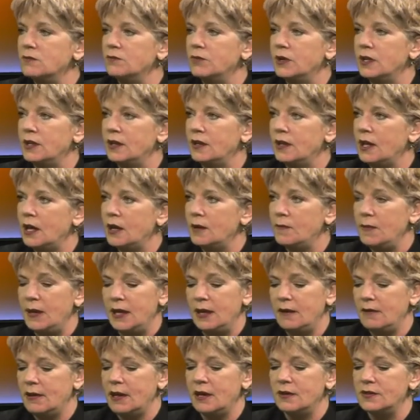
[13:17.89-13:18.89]
whether they
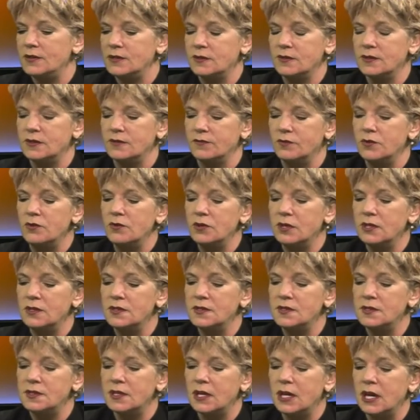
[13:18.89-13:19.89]
be councils of
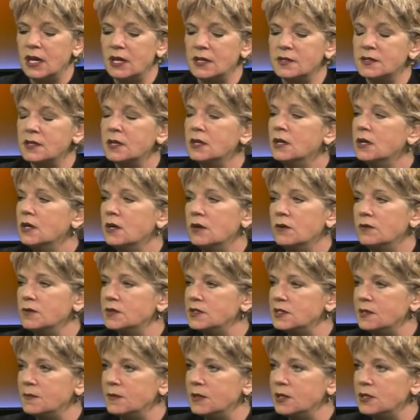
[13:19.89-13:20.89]
Auckland size or
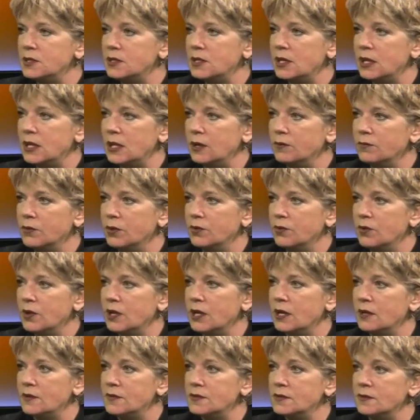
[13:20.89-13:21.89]
some of the tiny rural
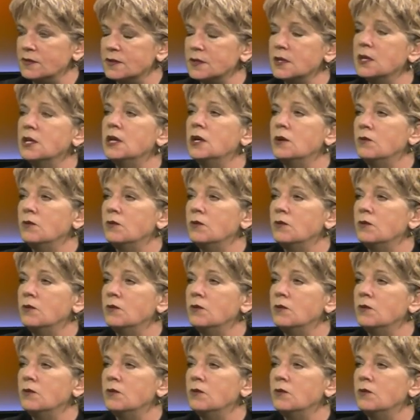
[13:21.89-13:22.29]
councils.